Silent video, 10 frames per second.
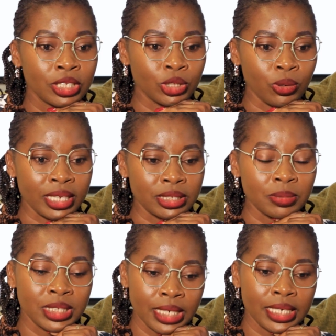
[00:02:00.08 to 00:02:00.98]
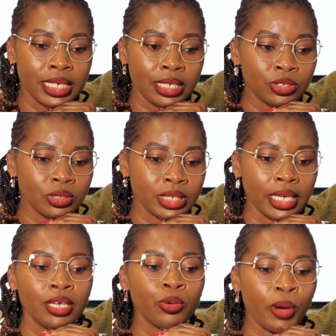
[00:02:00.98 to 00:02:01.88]
So as I'm seated here
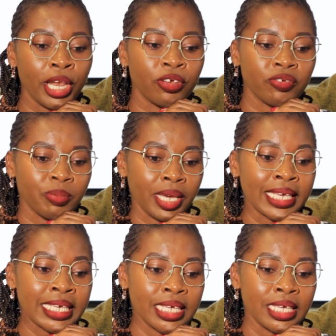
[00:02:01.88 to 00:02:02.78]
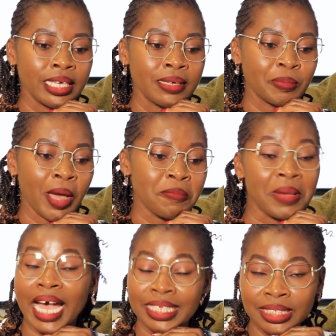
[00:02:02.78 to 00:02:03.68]
today, one of my key
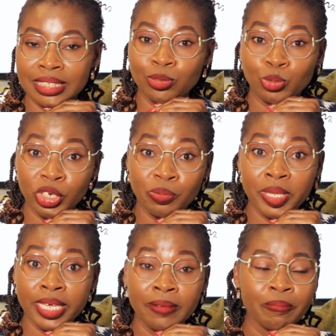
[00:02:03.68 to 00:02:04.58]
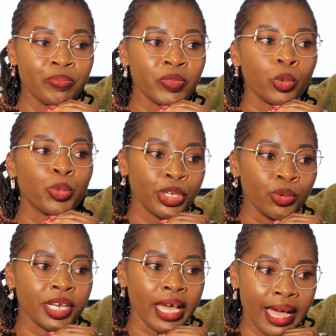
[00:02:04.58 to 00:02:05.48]
asks would be, we
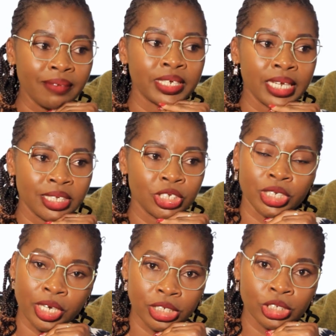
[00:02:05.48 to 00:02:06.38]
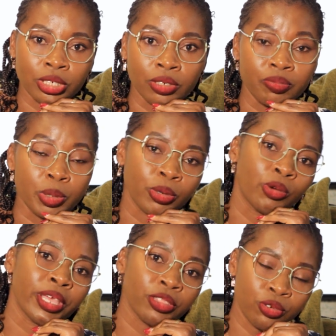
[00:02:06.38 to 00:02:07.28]
do want to have another generation of people
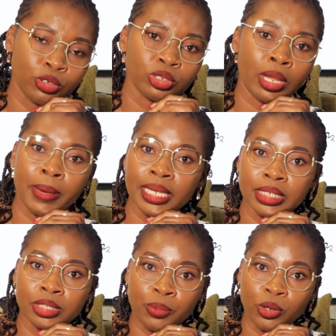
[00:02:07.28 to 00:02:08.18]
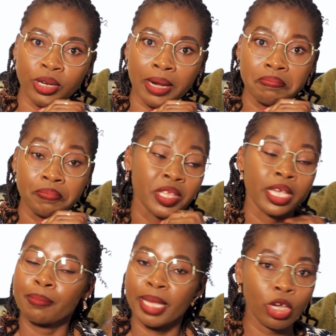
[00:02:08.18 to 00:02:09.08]
going through Tunapanda's program.
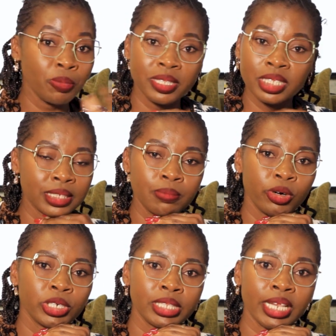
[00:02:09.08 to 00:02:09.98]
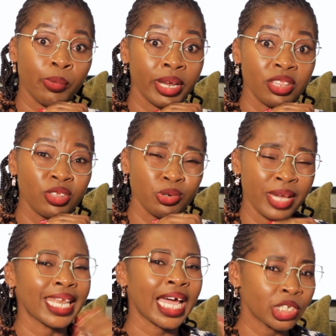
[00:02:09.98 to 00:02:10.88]
It may not be the same model that I went through,
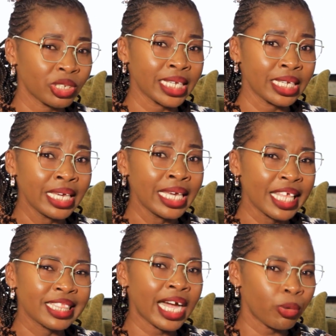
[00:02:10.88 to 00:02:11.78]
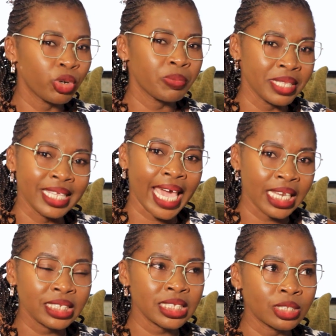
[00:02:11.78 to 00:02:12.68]
and actually that would be the
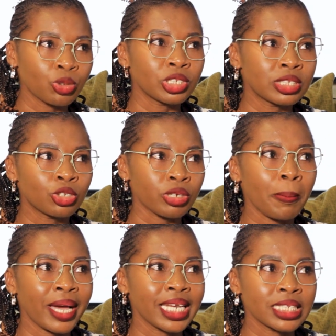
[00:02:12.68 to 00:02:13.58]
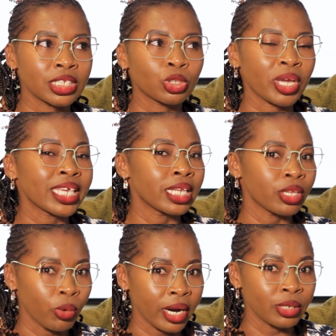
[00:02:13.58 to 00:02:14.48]
answers, because Tunapanda is a
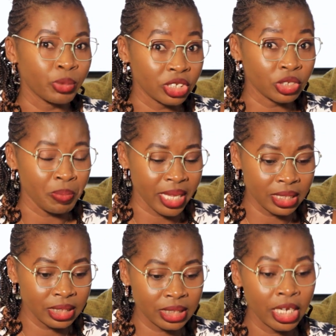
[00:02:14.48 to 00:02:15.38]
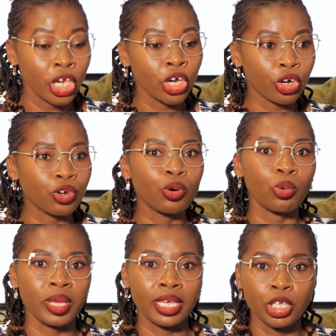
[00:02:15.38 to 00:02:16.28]
Swahili word which means
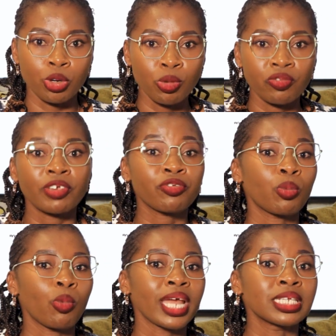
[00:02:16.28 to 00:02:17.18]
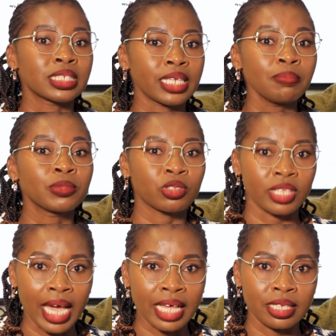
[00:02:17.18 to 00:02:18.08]
growing. You're moving from one step to
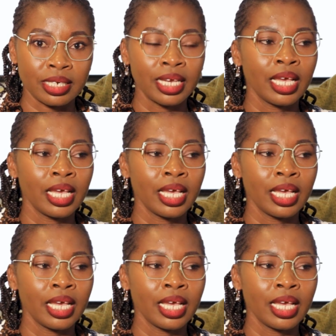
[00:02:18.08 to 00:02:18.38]
the other.